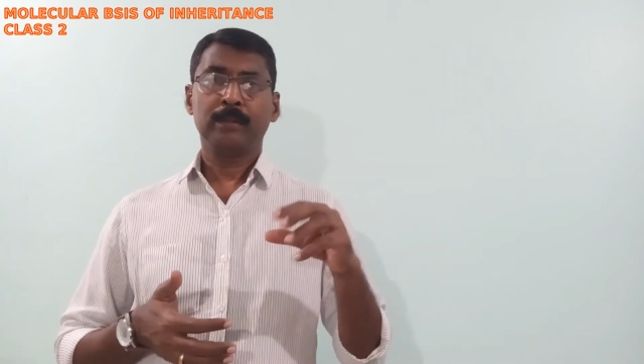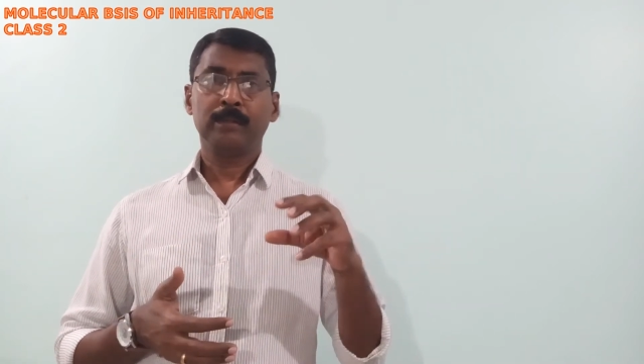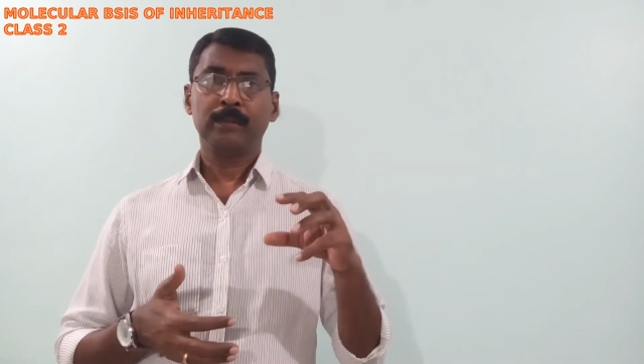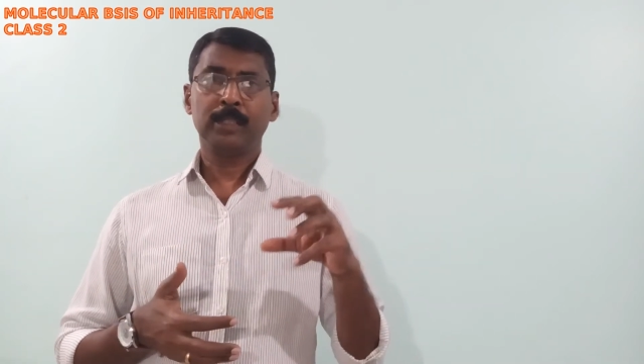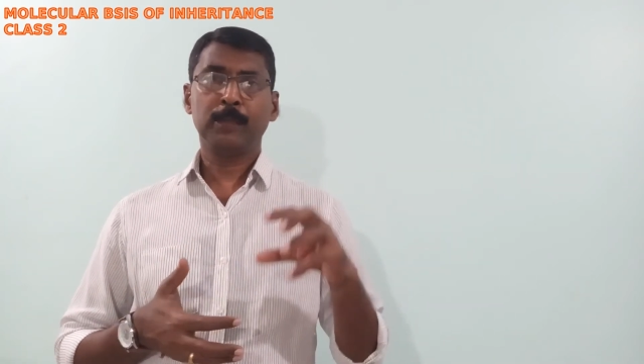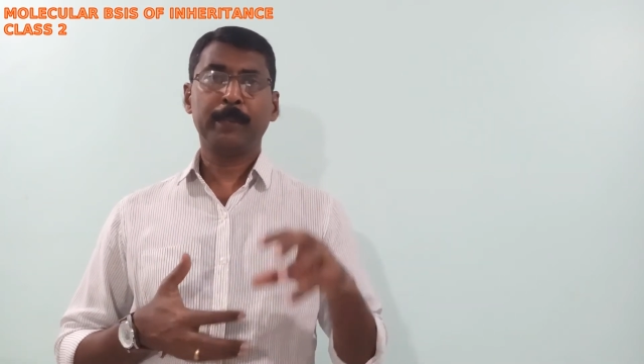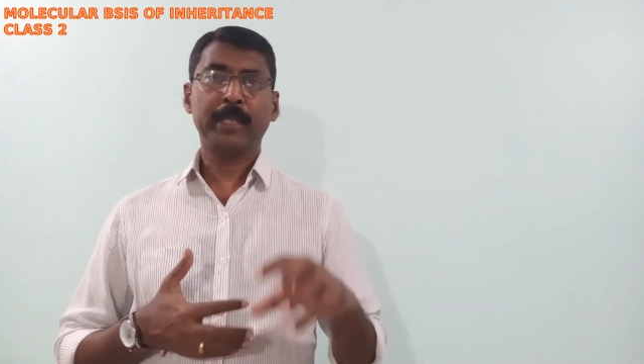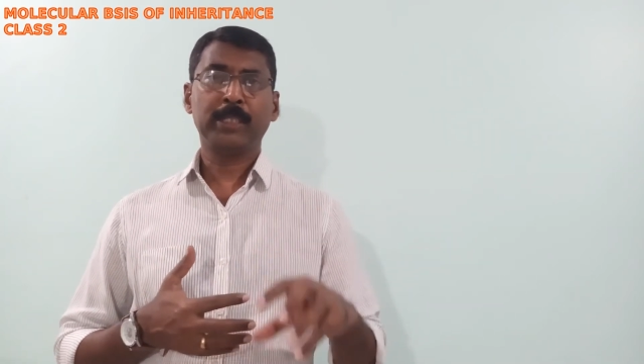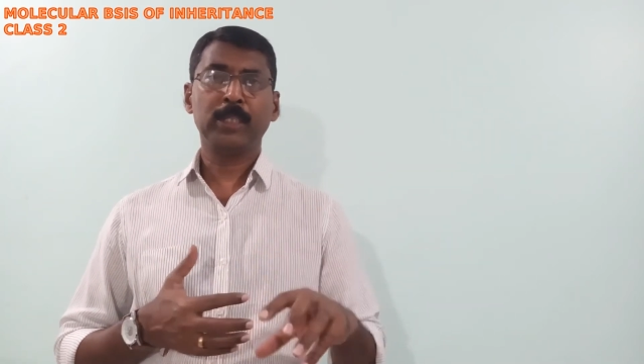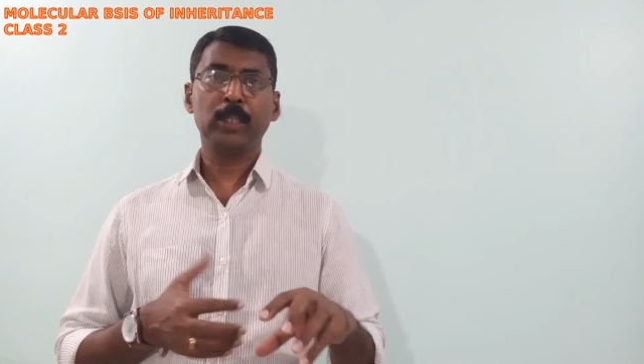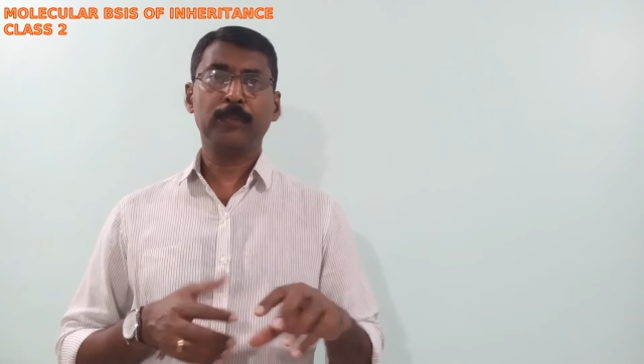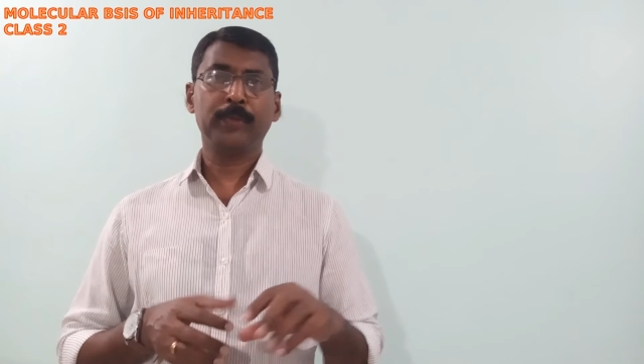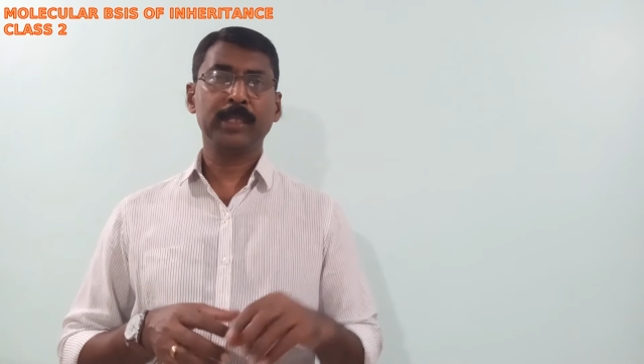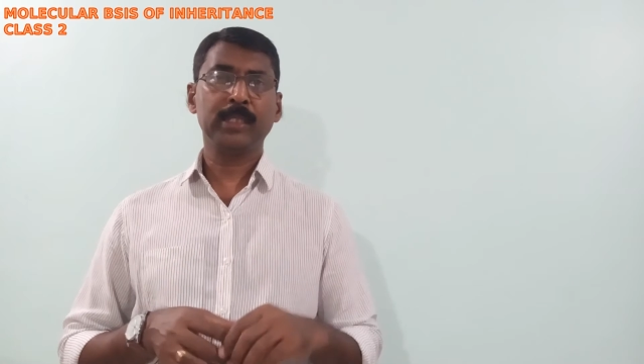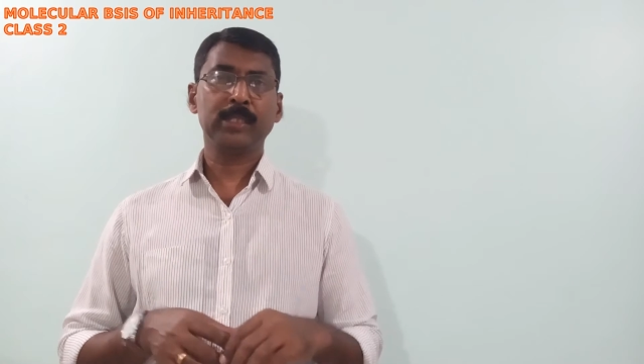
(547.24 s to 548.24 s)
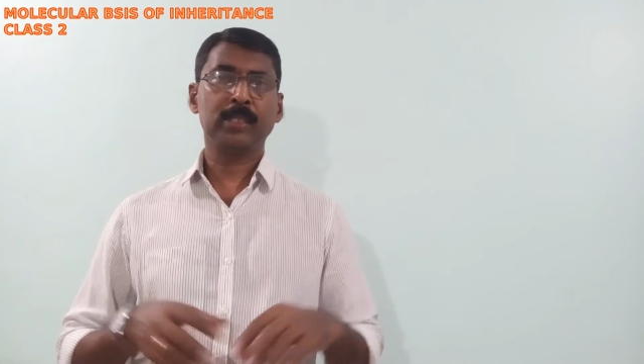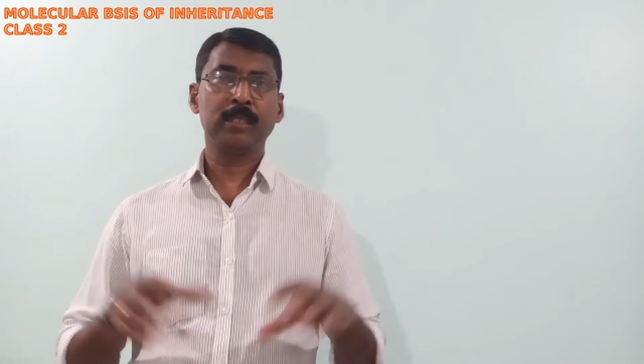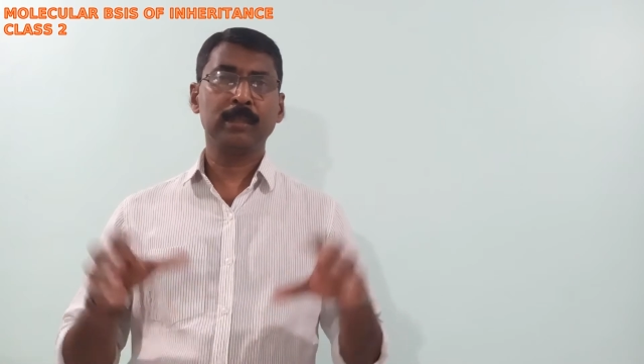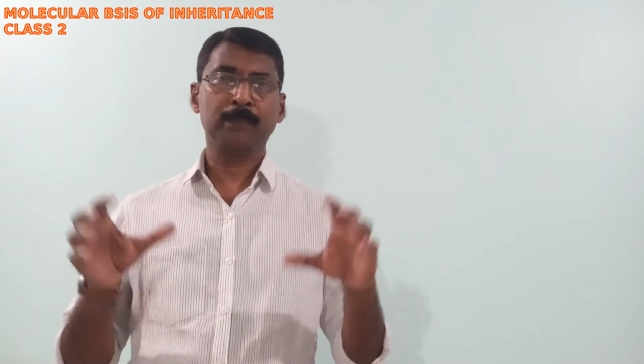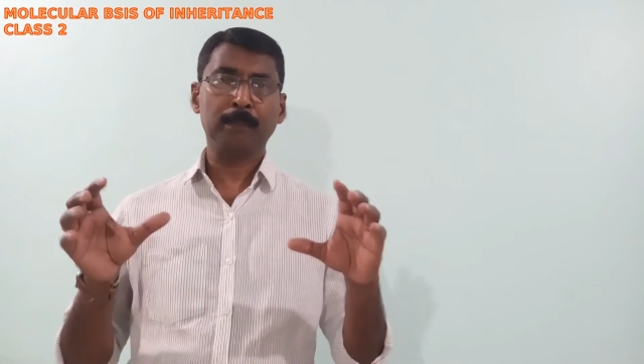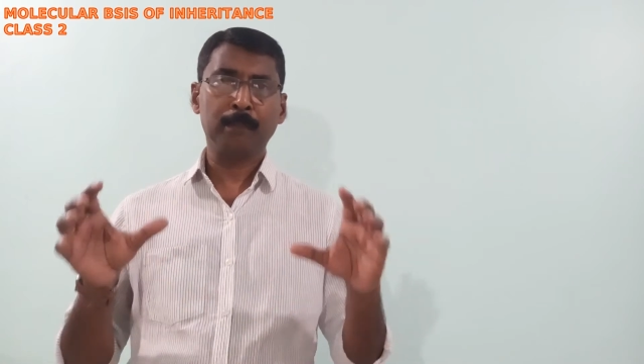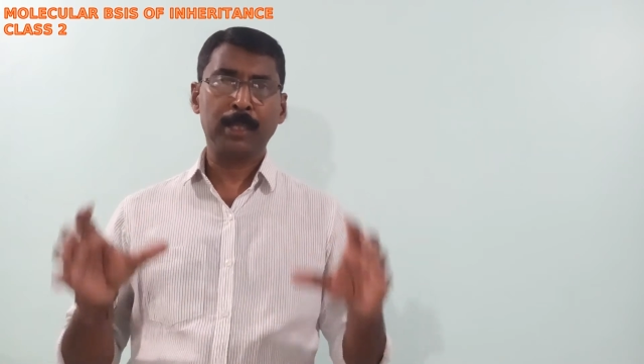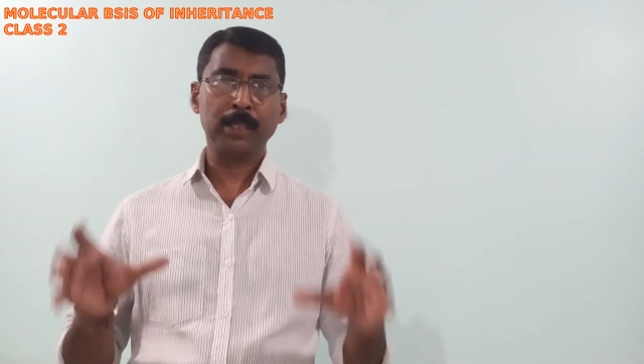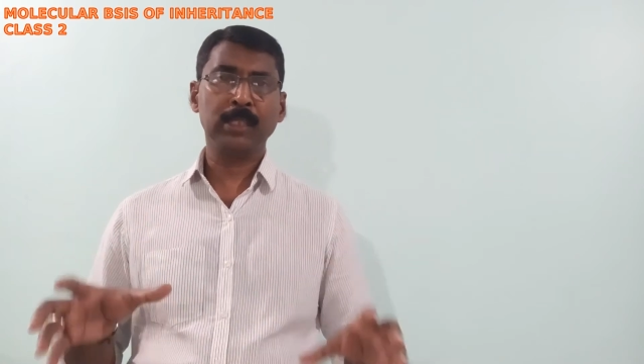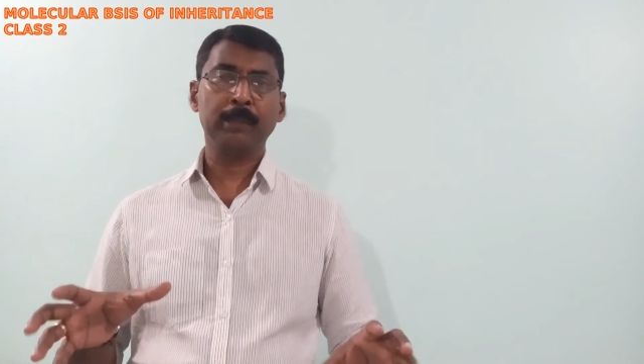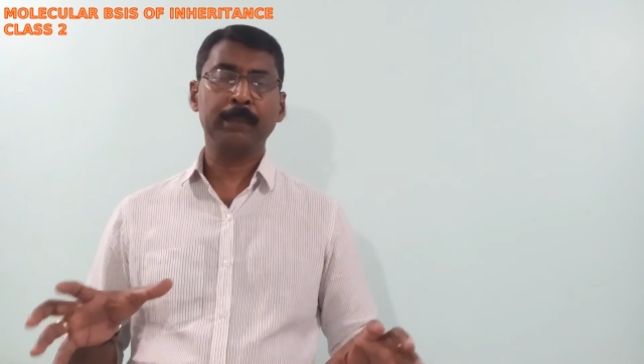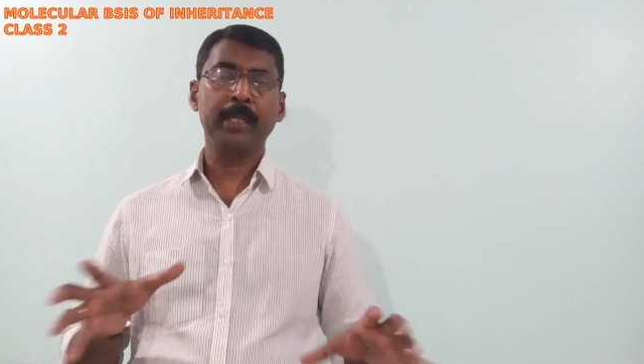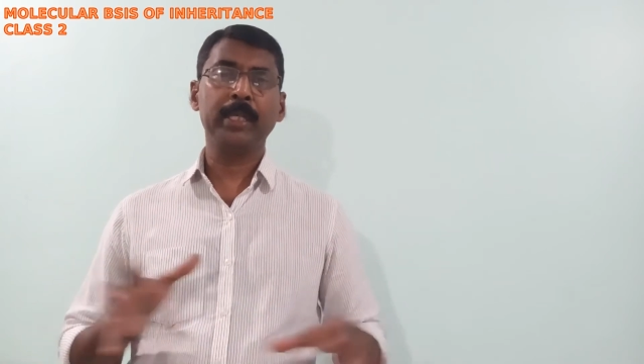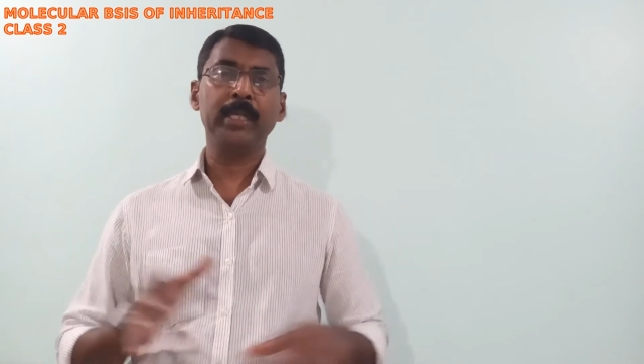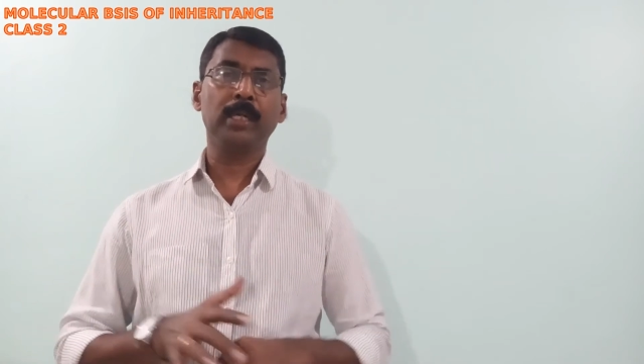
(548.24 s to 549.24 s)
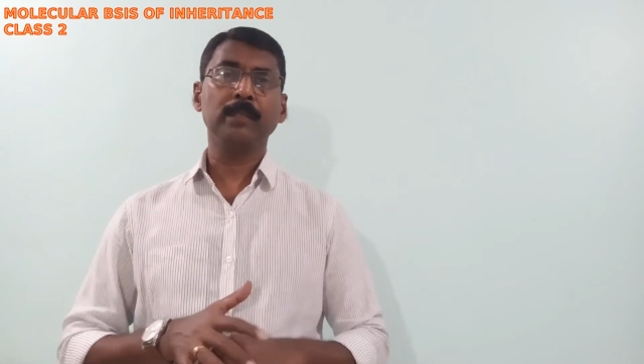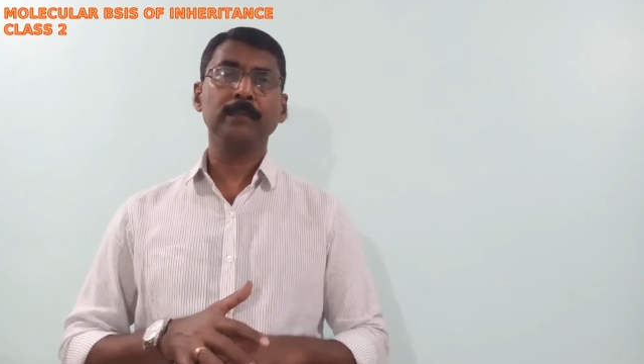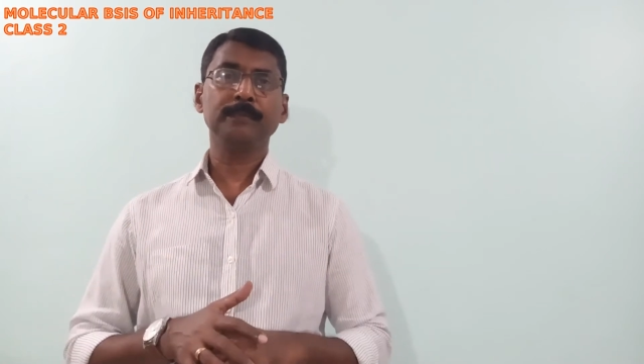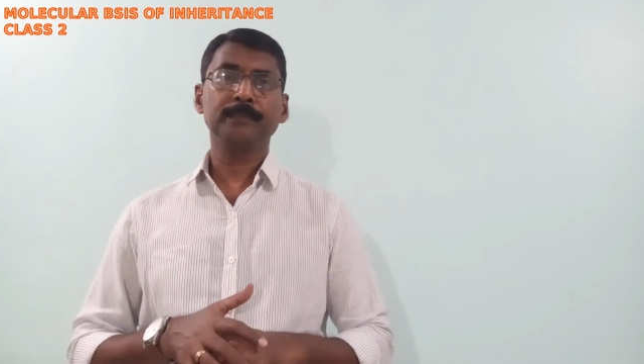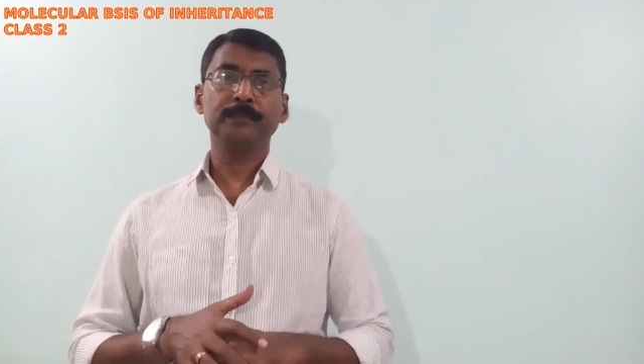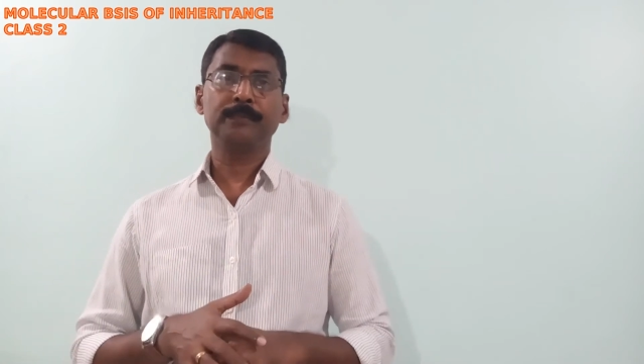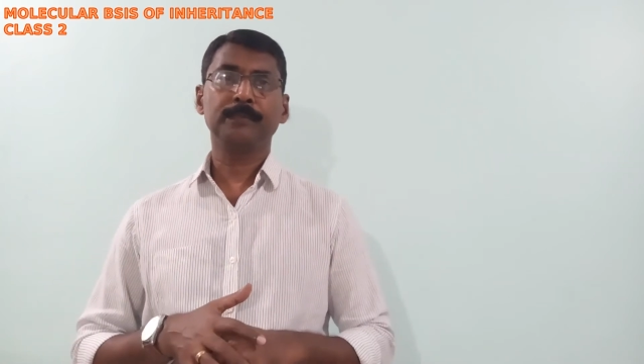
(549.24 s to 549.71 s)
These bacteriophages in both the media